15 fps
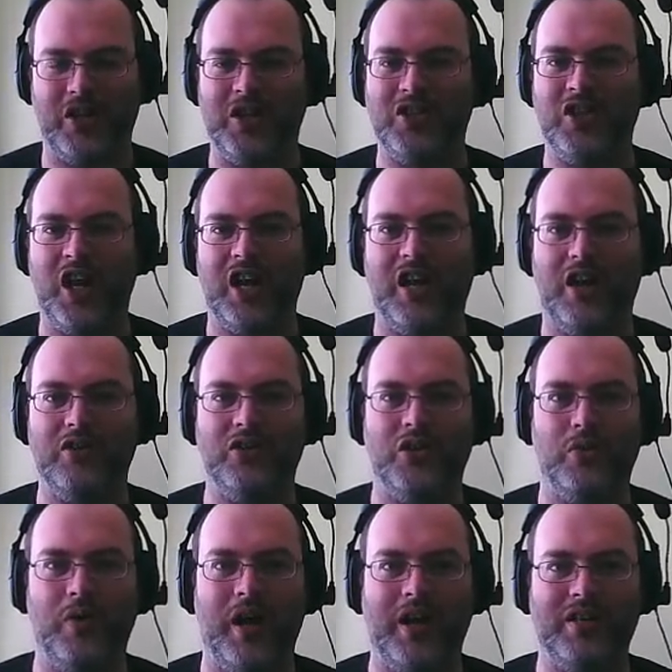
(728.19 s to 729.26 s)
You can check out
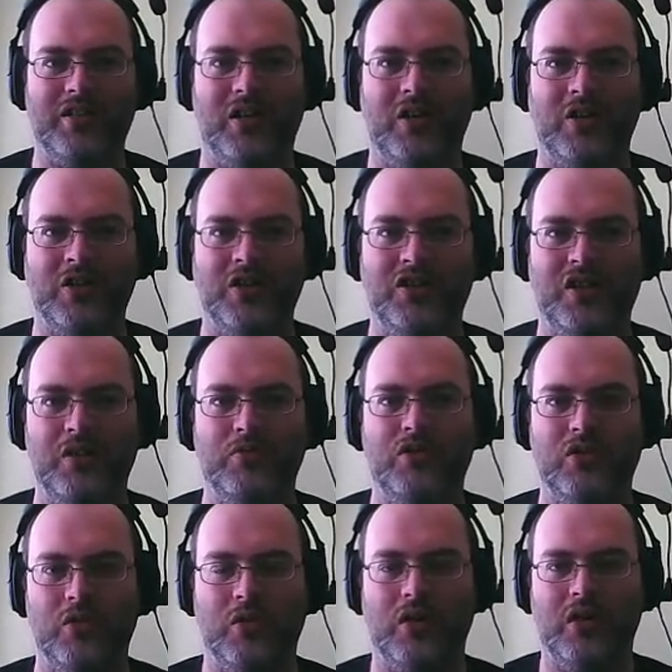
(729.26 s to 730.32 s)
Duet on the Steam
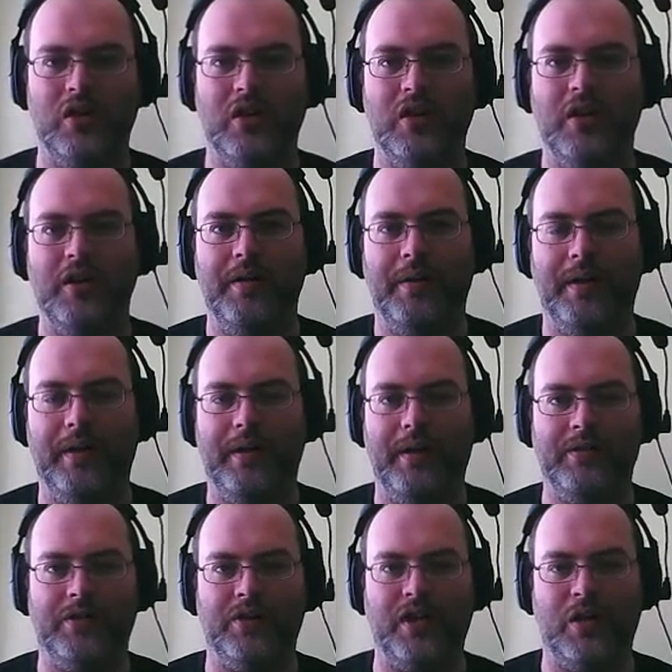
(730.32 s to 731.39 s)
store uh,
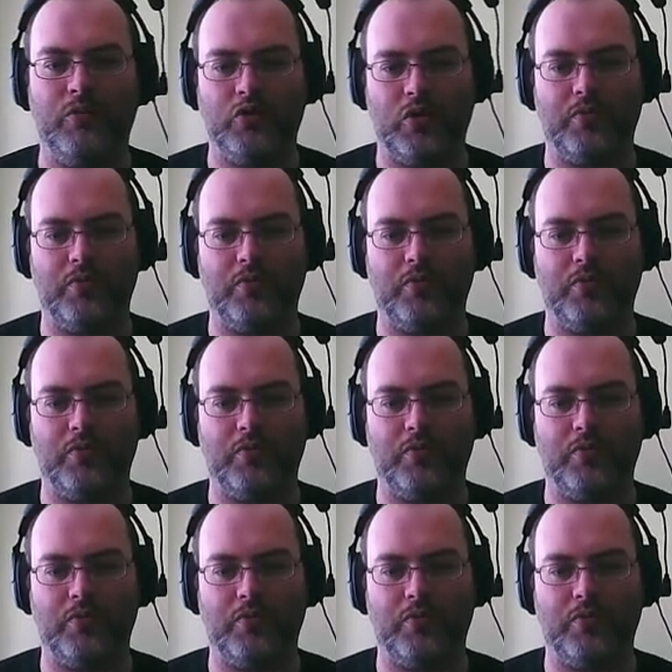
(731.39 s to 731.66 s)
under demos.